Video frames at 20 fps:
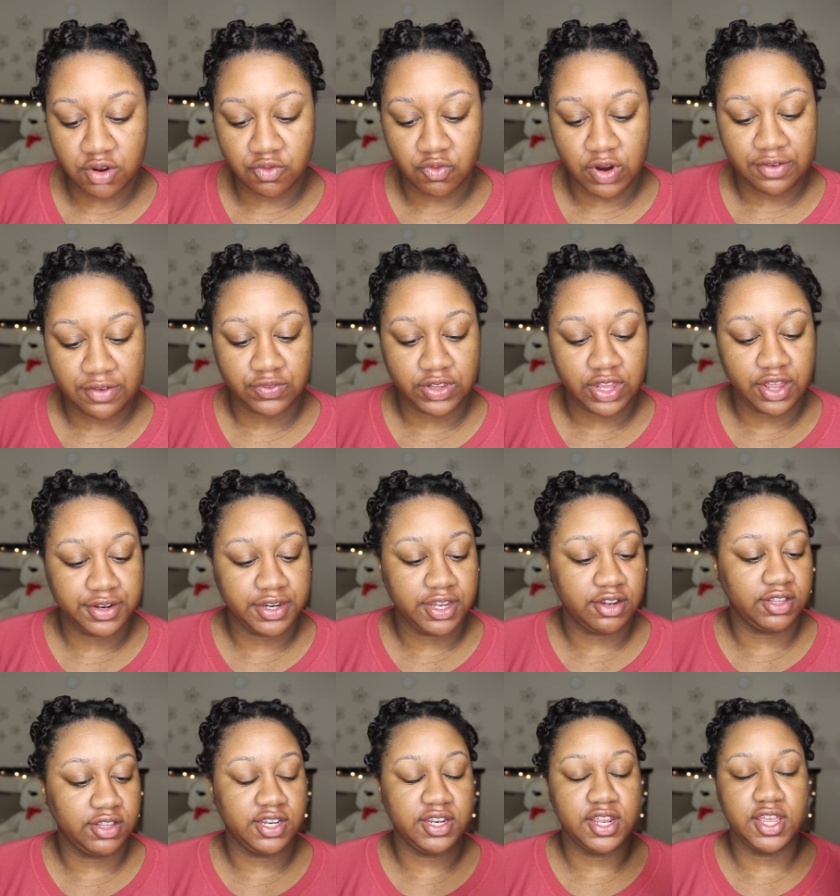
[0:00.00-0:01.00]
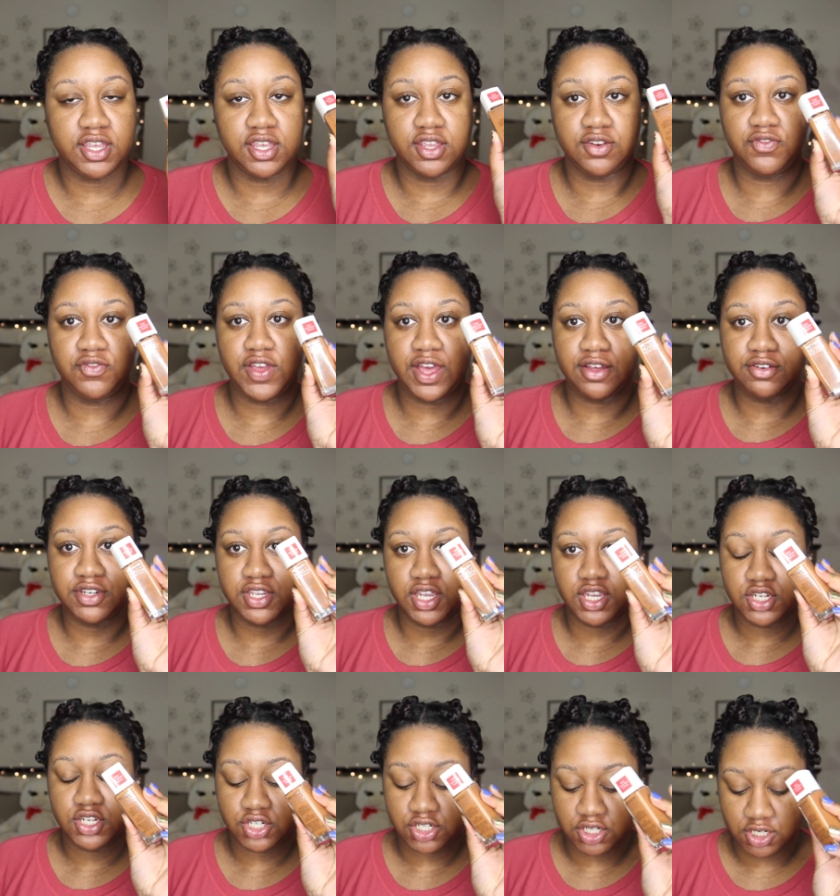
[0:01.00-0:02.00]
Revlon Nearly Naked
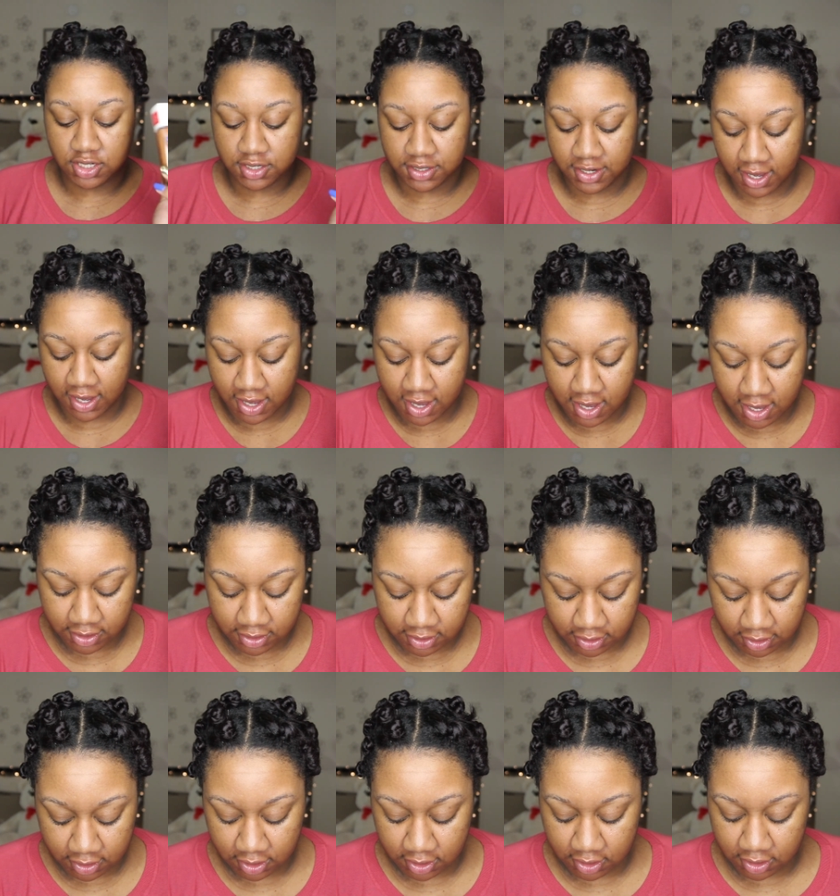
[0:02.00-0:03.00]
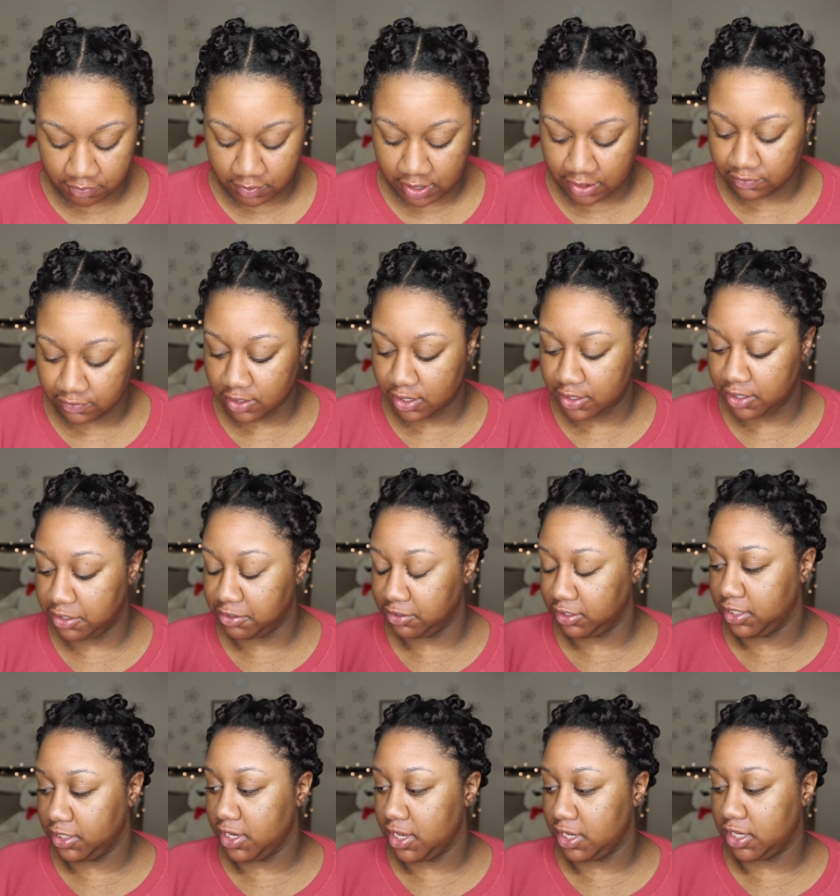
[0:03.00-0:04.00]
Foundation and the Revlon
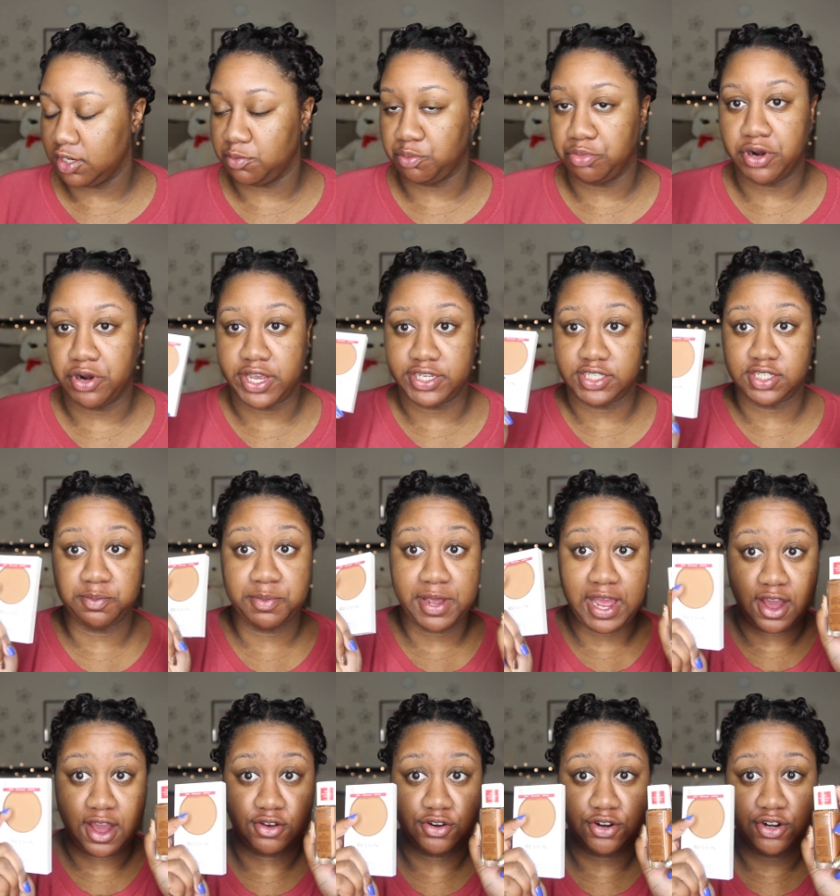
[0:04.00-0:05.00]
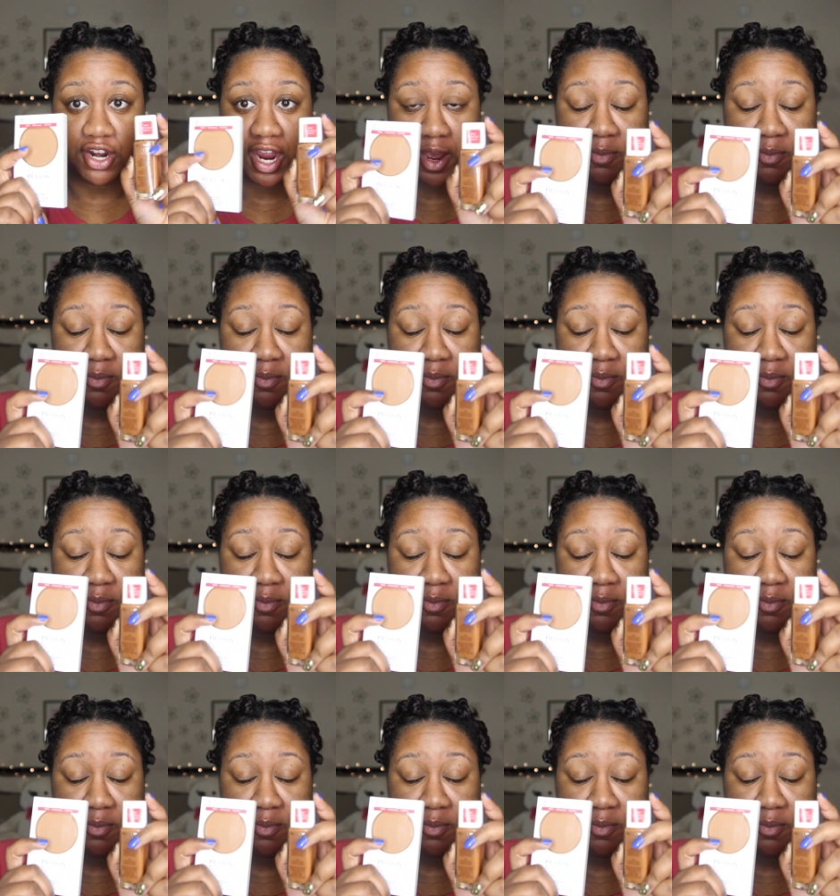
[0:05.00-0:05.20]
Nearly Naked Pressed Powder.